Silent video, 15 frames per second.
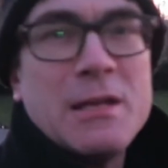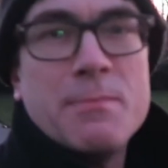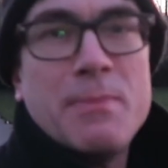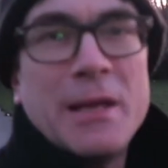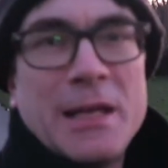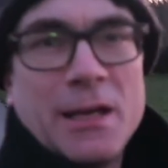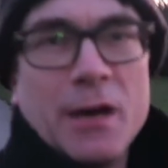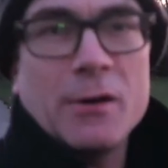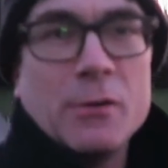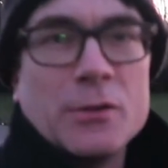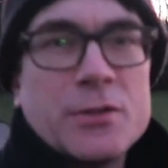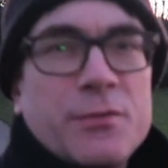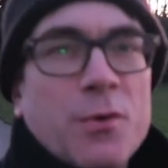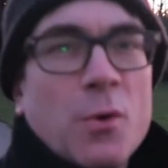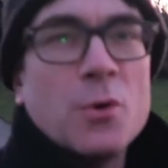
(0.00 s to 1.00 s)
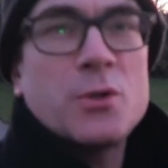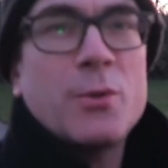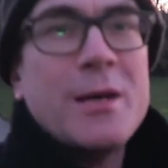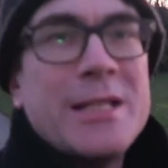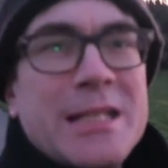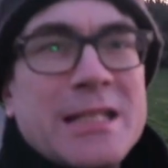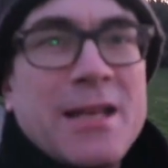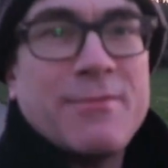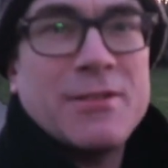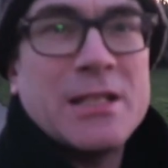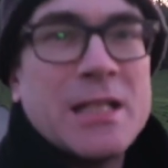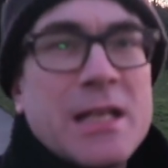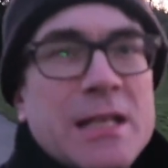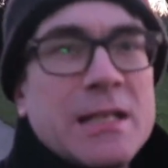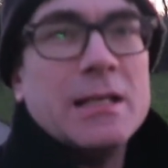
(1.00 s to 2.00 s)
any big goals for
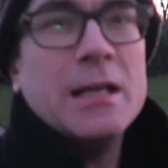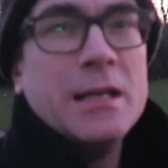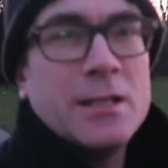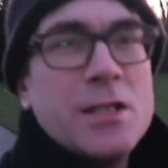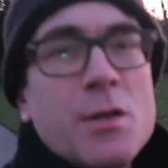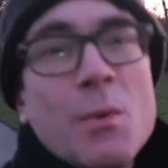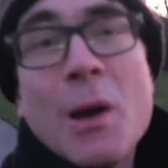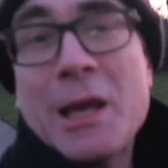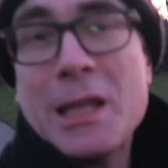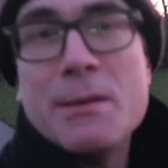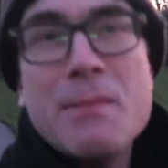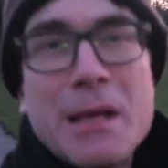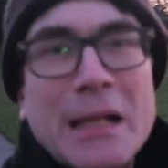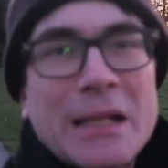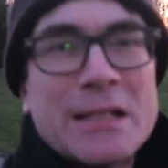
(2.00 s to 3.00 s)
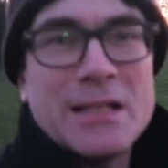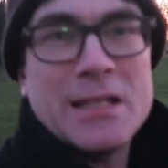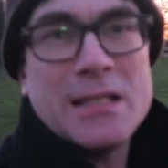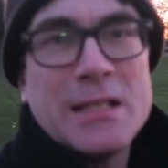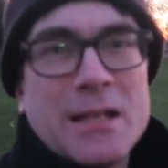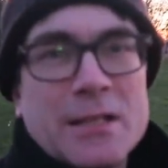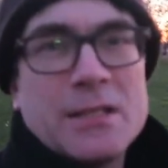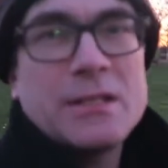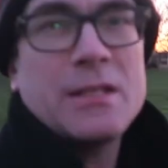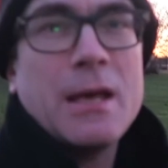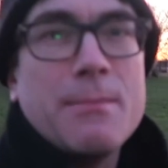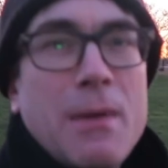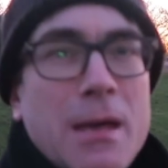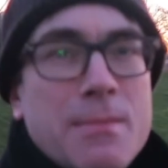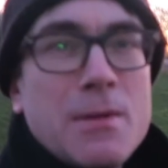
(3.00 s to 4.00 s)
2017? Did you work in the middle distance,
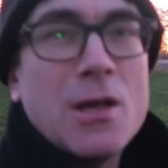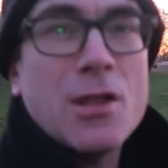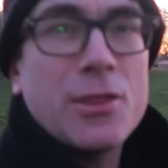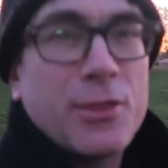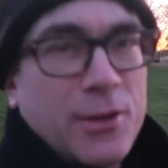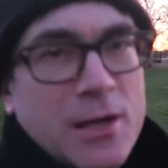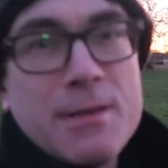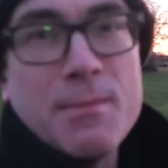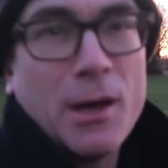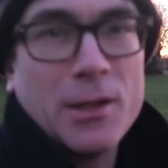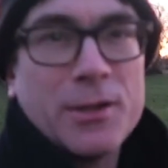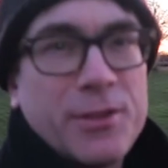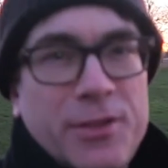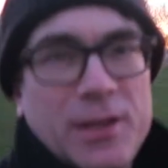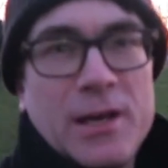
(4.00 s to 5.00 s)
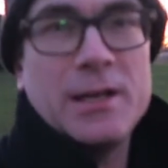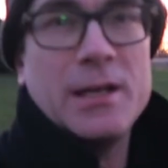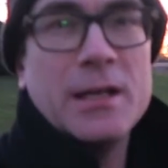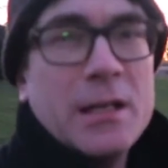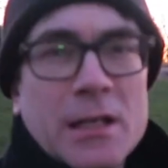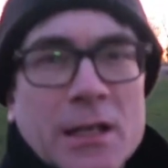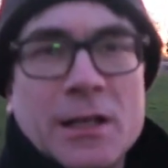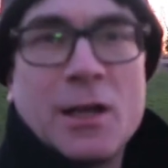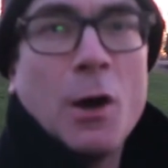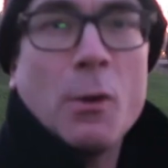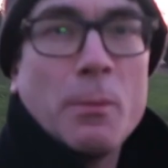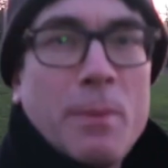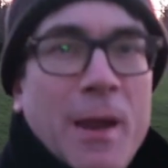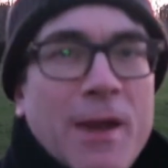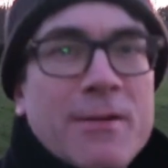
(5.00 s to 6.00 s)
set maybe a three month uh,
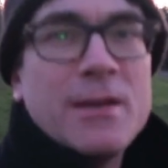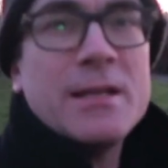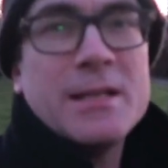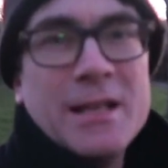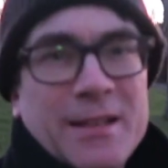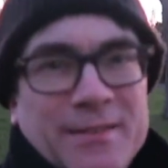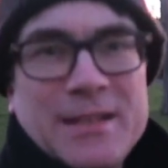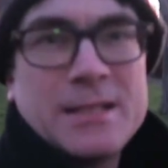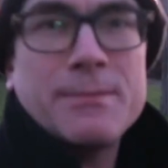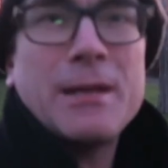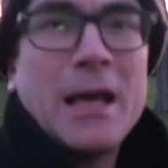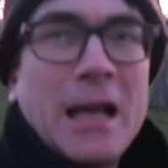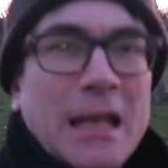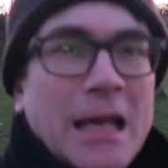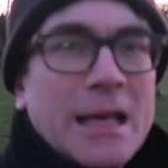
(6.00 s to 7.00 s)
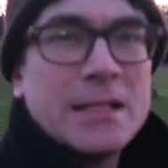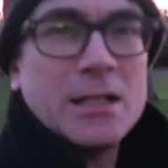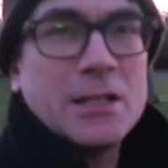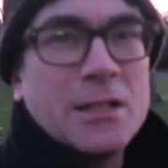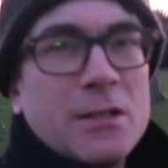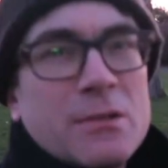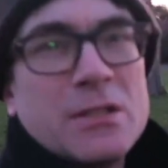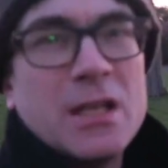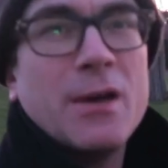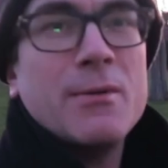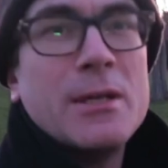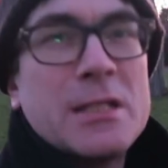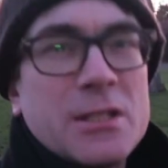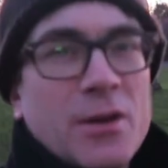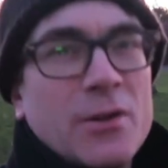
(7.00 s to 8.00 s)
goal period? That's something I like to do, so
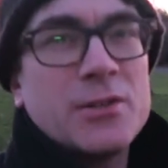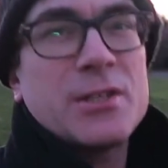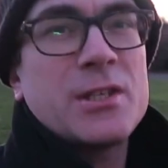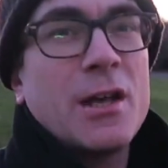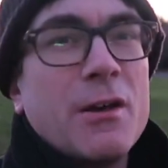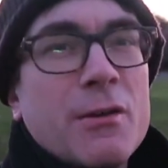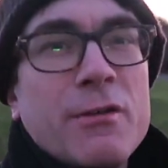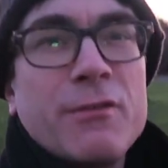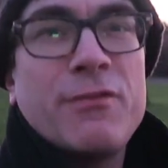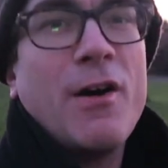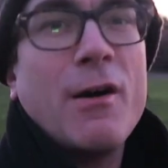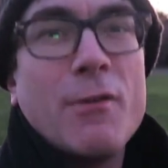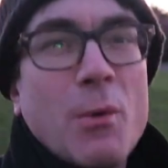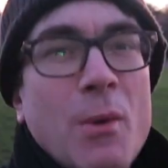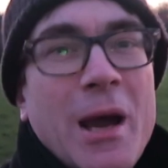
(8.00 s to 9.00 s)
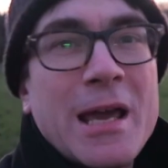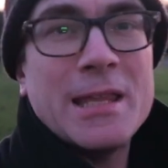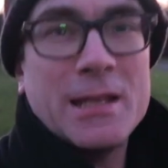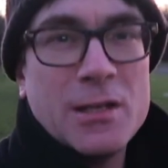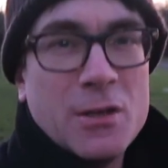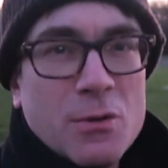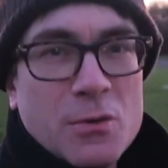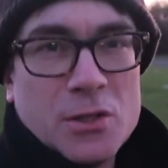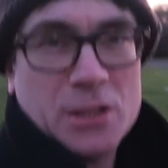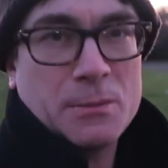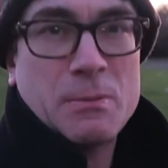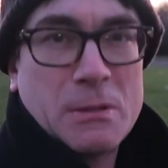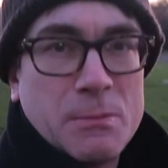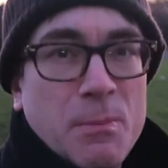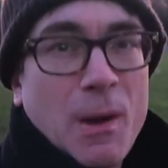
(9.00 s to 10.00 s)
it's not so far away that you
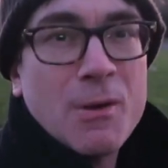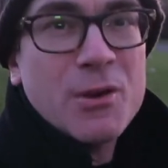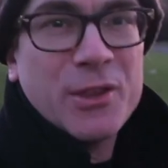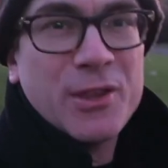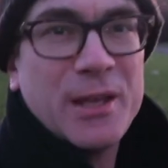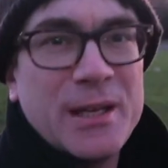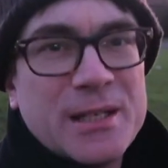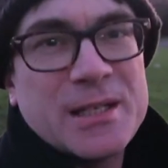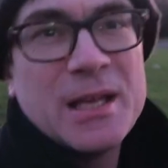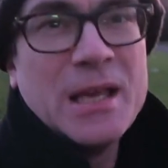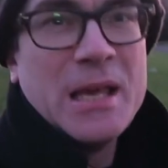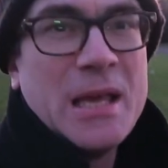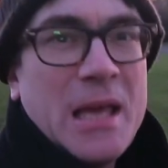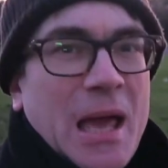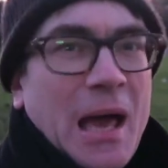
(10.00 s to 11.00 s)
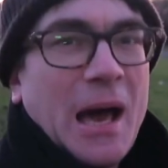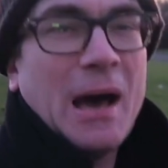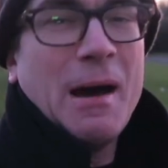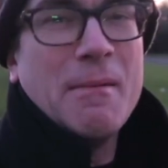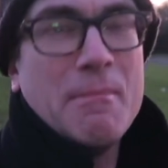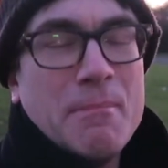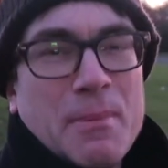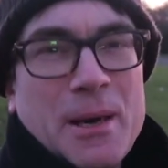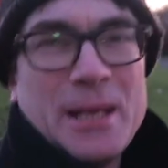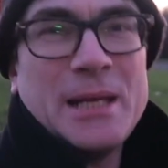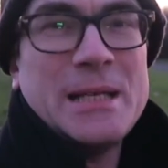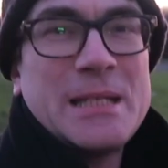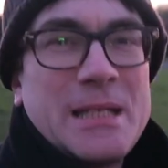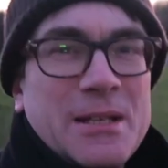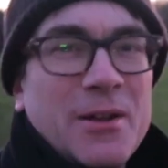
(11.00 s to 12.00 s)
just postpone things, um, but
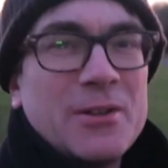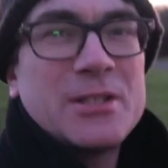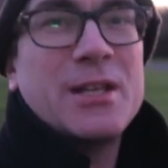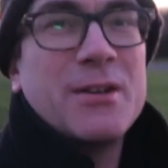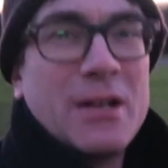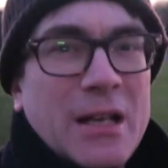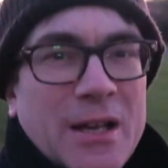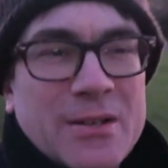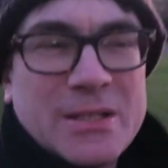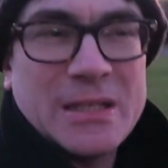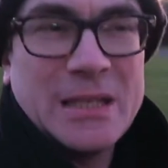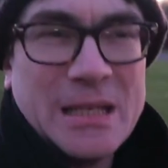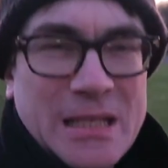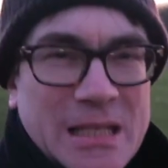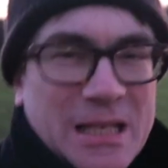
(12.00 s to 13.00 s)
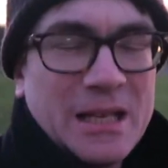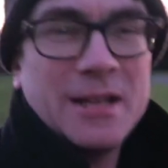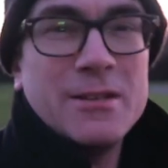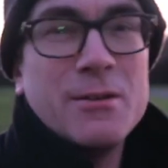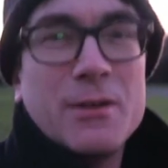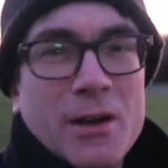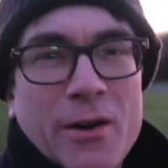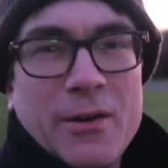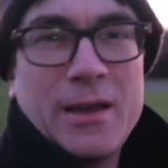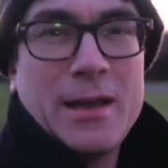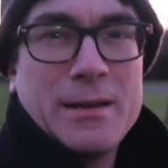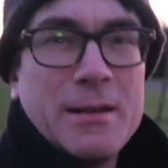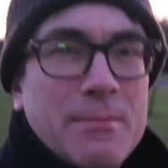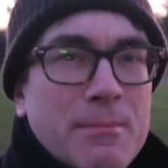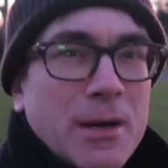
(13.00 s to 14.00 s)
it's not so close that uh, you can't
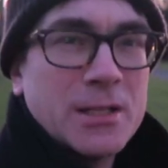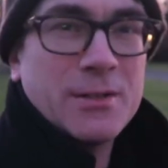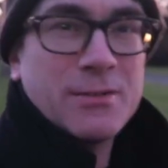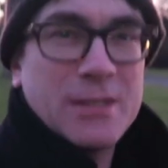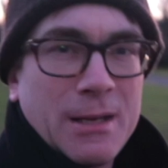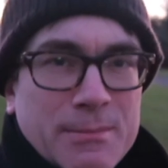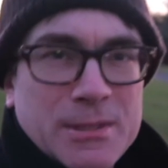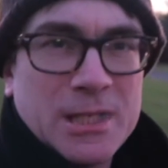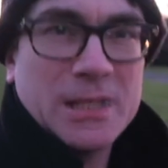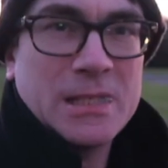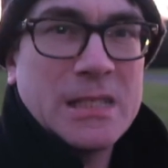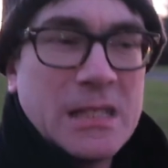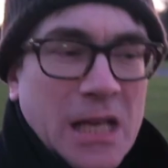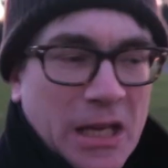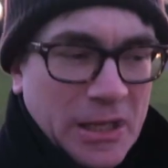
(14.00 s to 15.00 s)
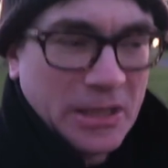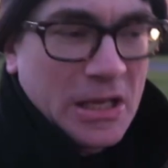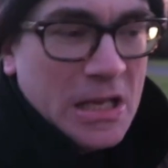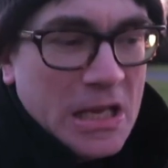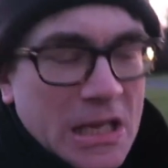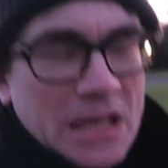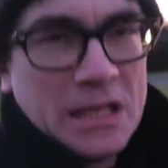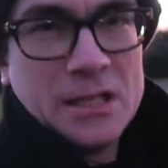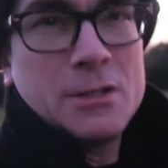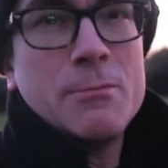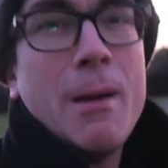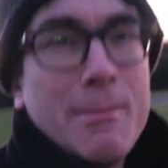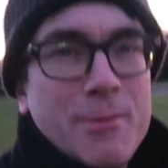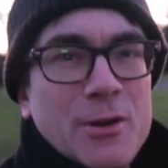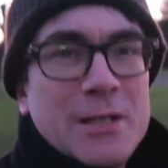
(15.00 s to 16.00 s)
get much of substance done. So
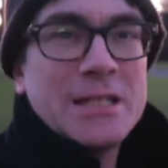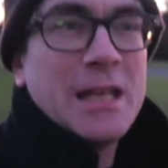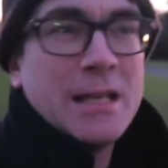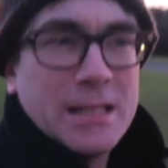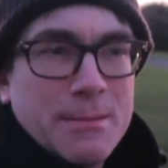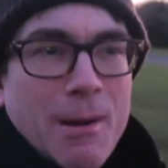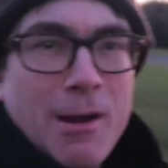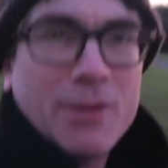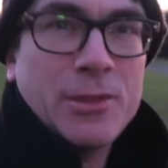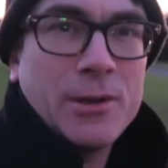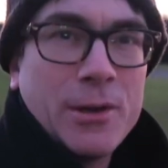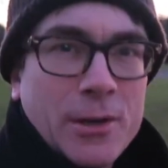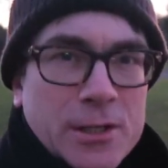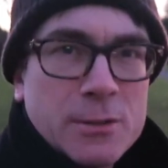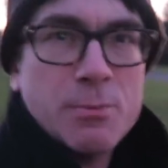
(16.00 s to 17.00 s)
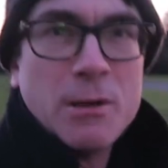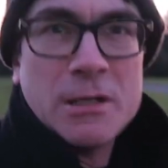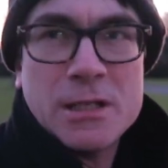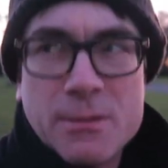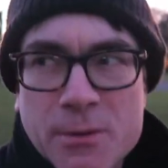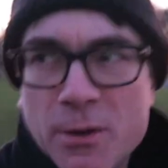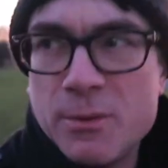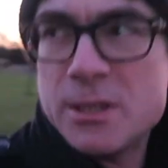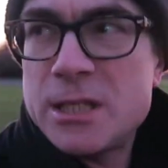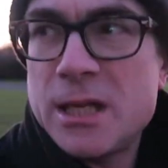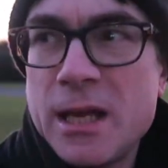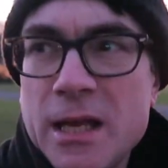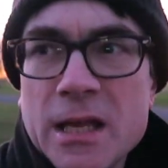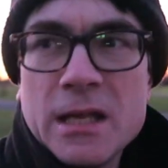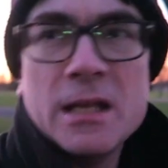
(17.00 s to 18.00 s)
remember, it's, it's a marathon, not a sprint, as we always
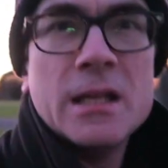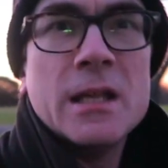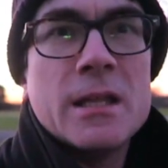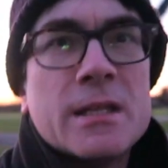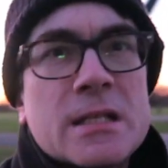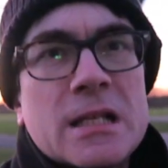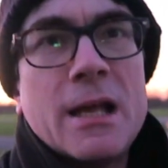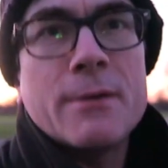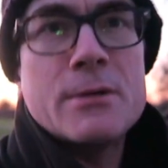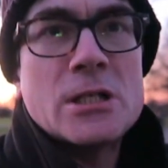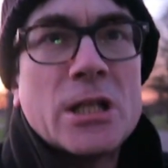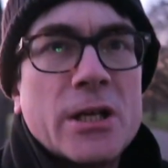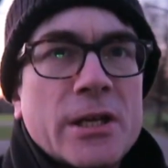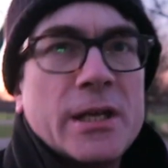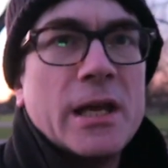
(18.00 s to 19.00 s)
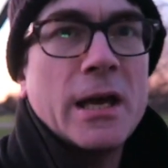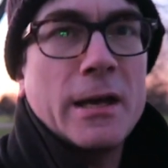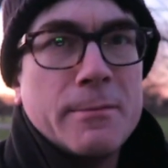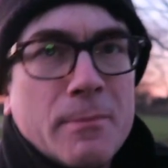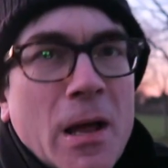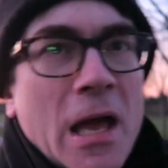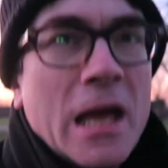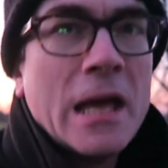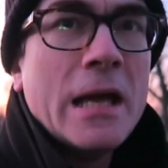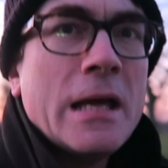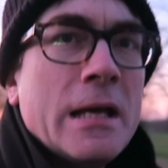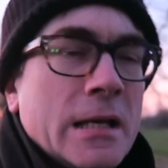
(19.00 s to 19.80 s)
say, this language learning game.